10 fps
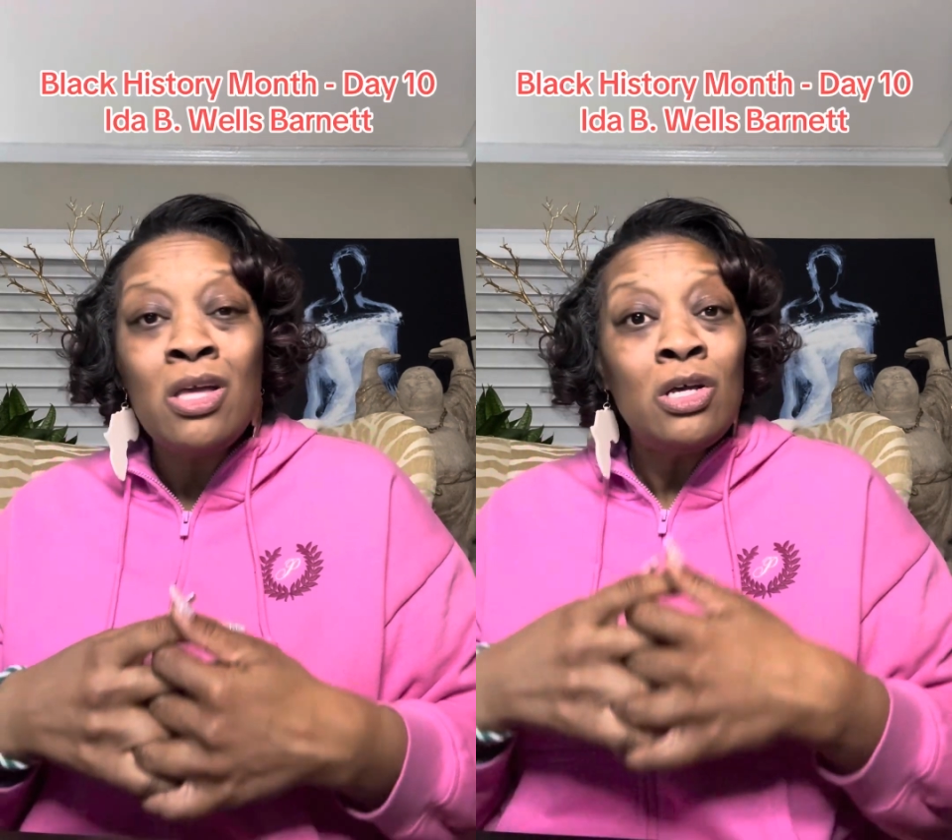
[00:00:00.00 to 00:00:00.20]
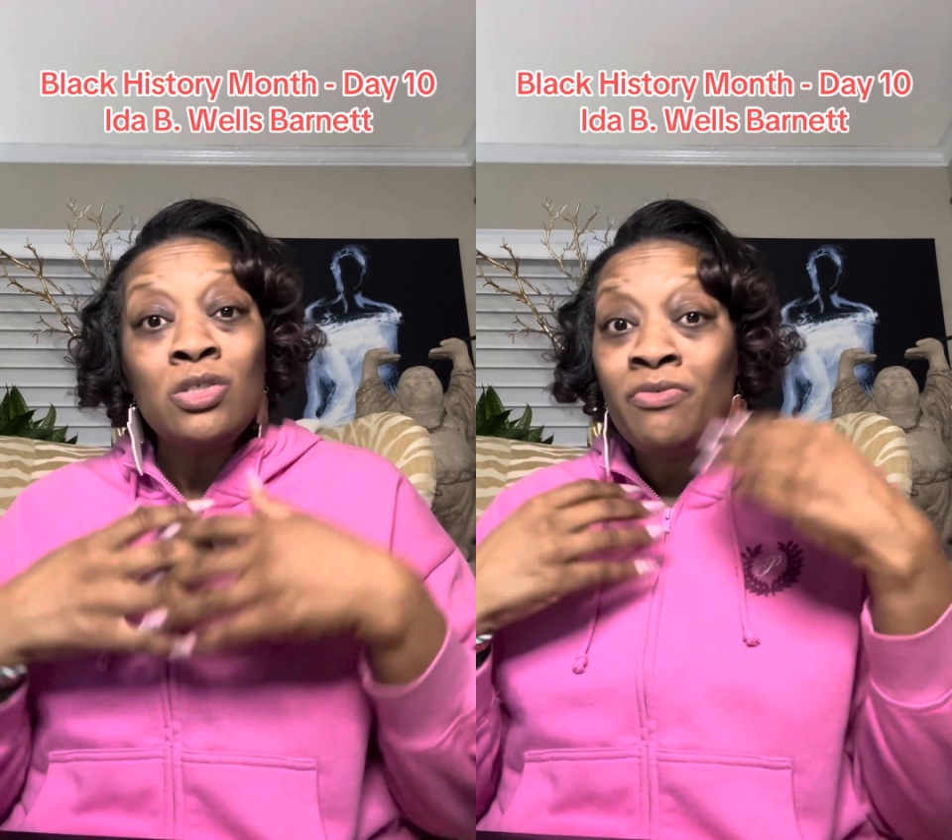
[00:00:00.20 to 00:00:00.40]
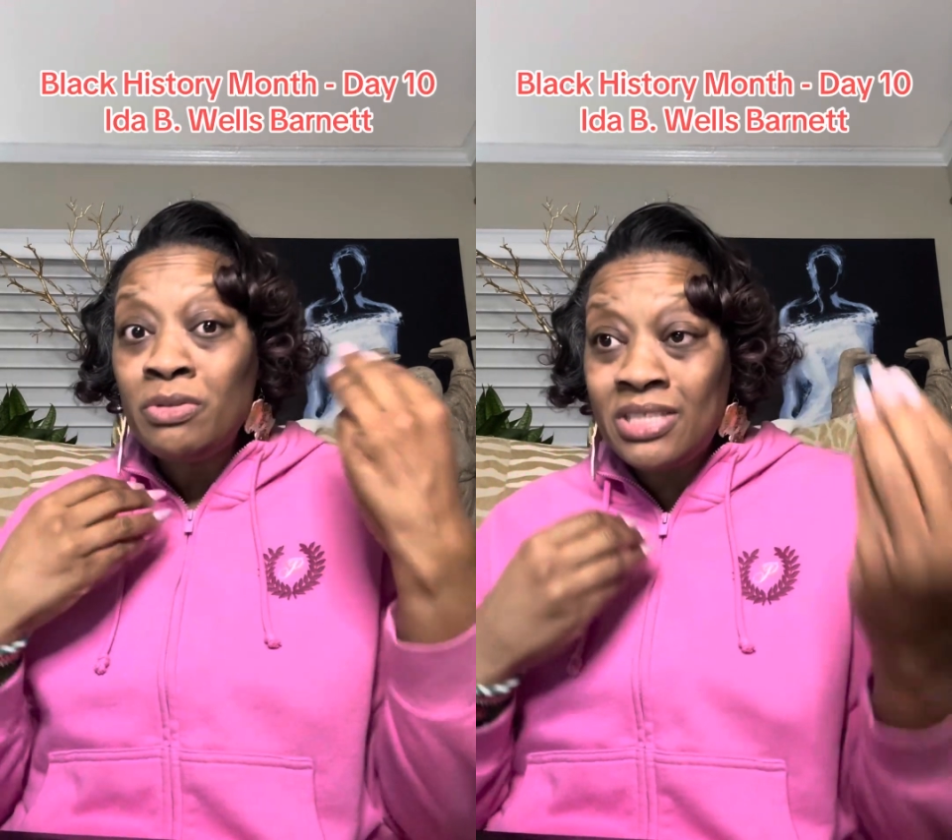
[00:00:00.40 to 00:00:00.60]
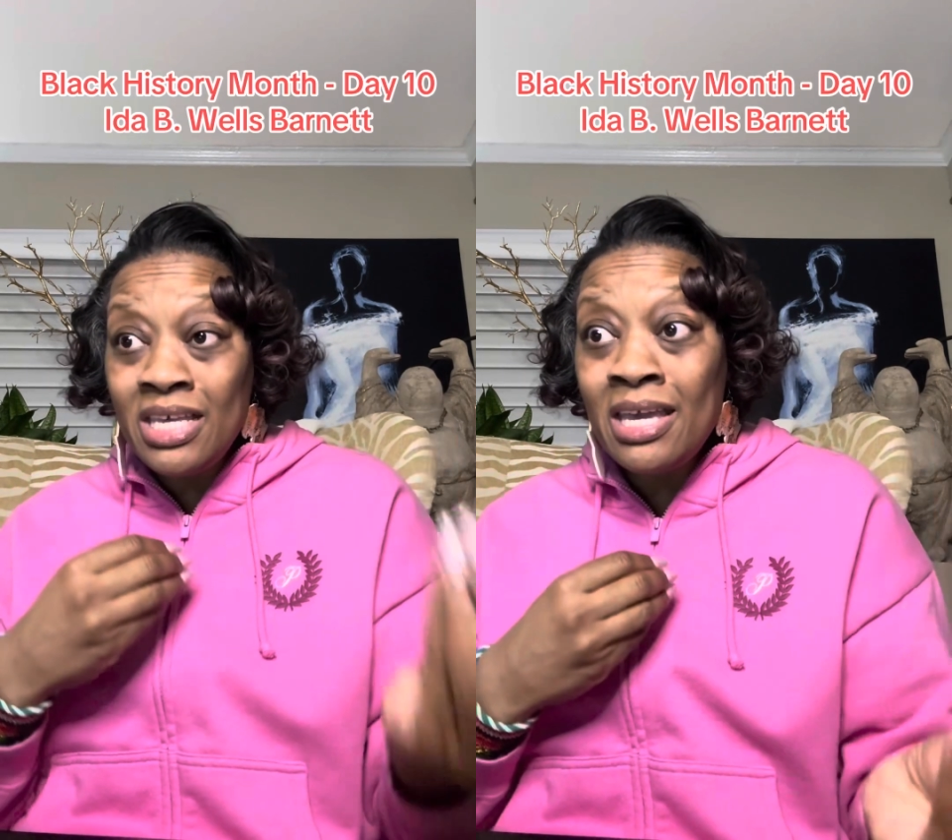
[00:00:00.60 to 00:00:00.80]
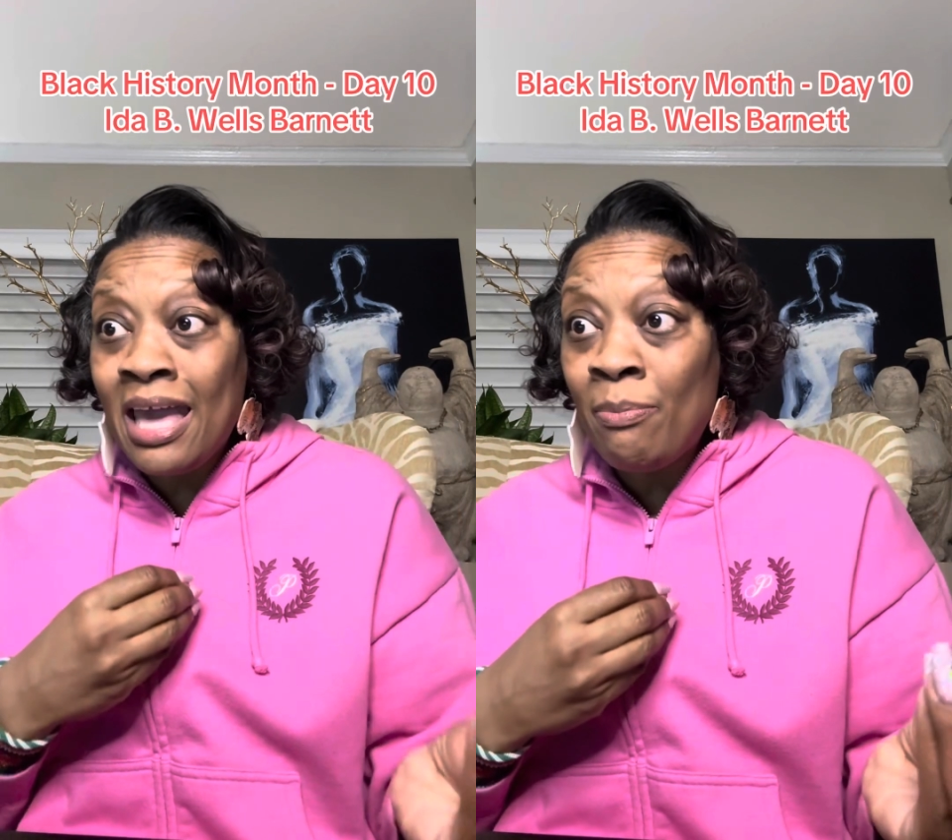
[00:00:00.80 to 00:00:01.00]
So if you see
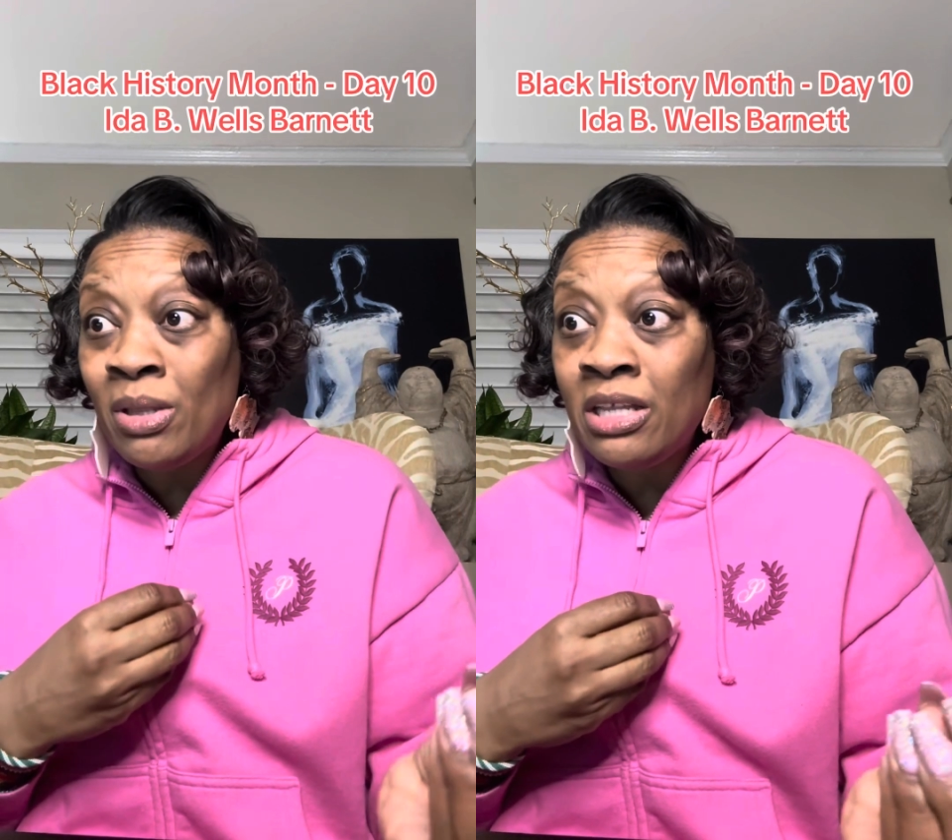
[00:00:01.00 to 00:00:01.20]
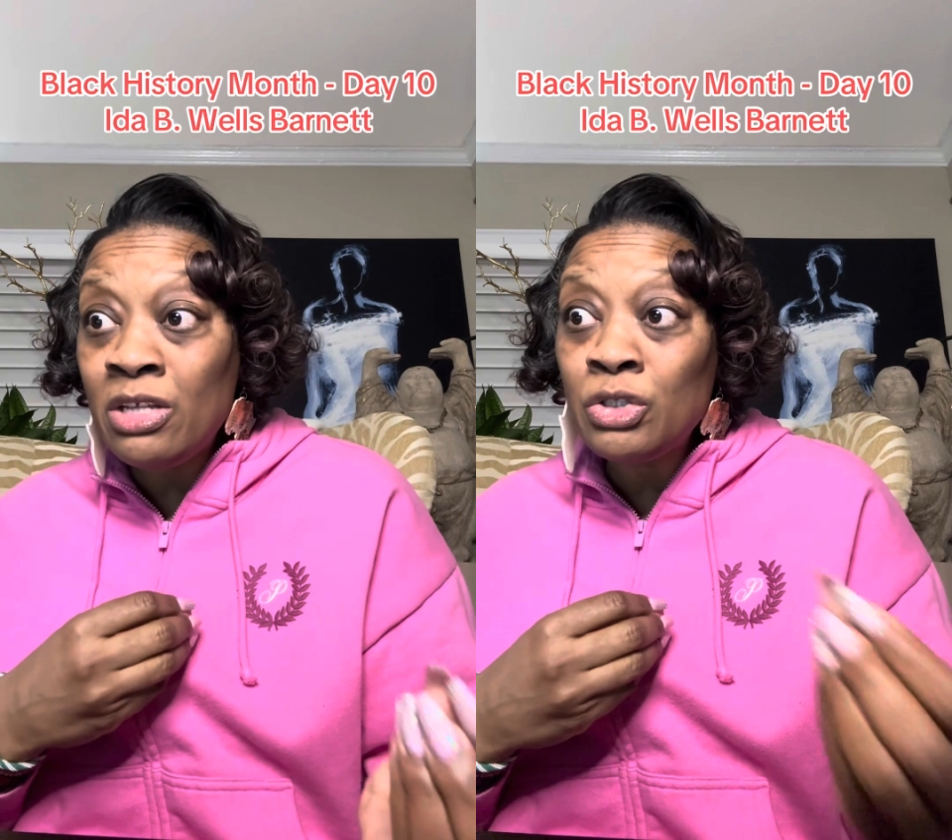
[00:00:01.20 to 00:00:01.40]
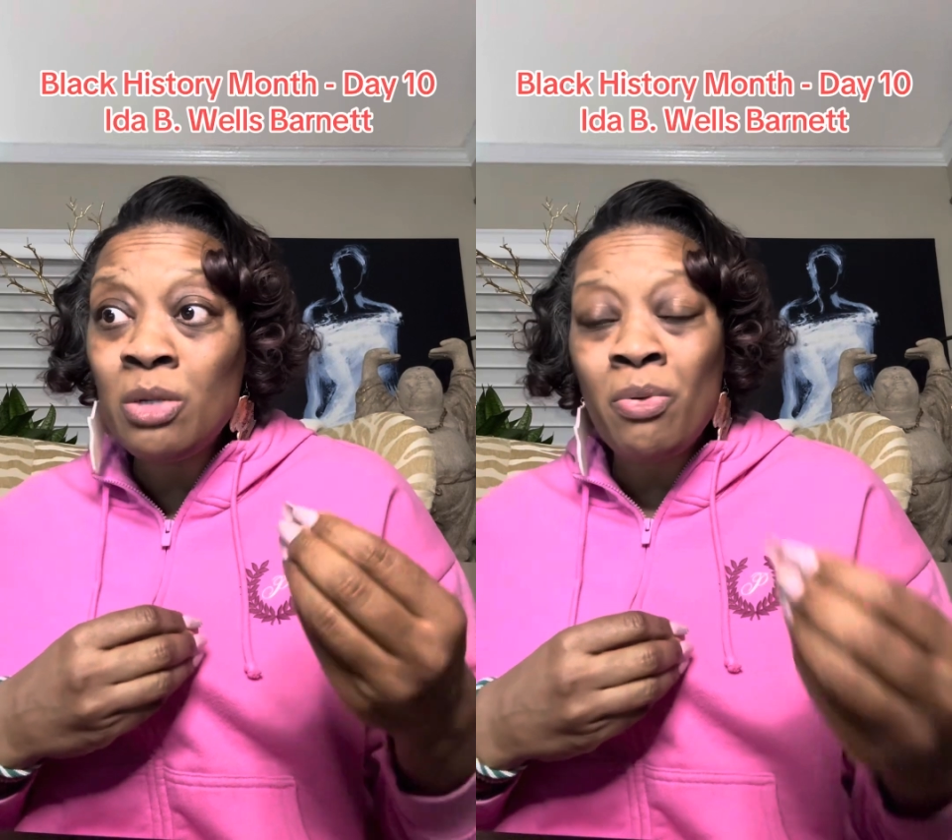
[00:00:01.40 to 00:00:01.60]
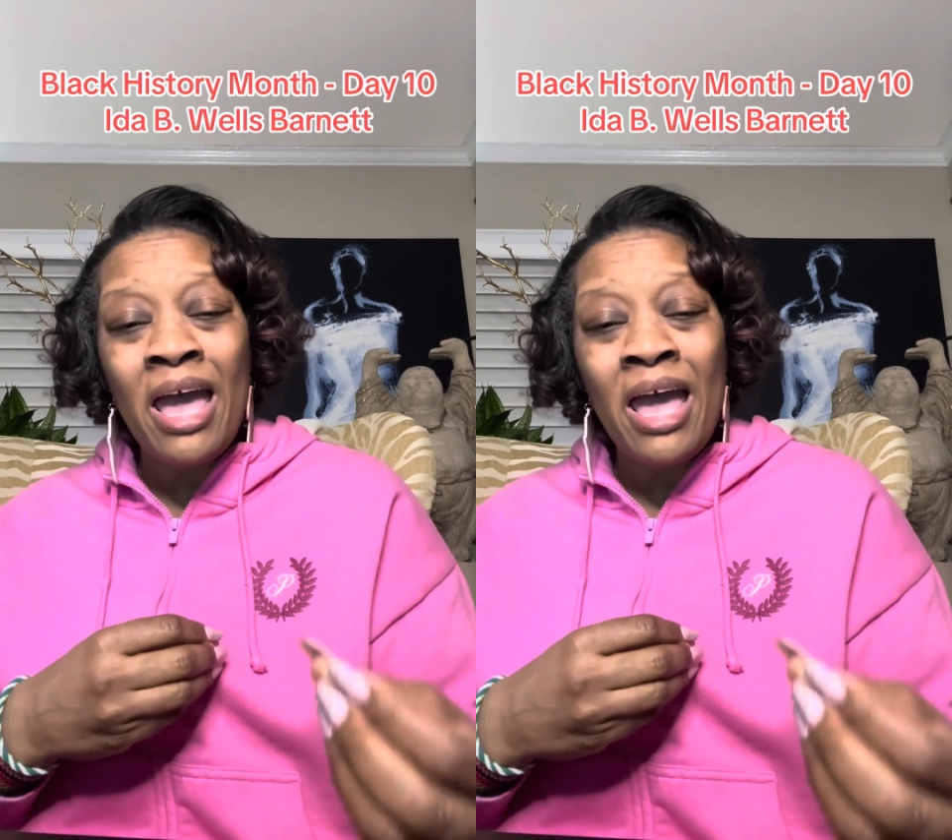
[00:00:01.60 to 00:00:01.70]
a gap in leadership or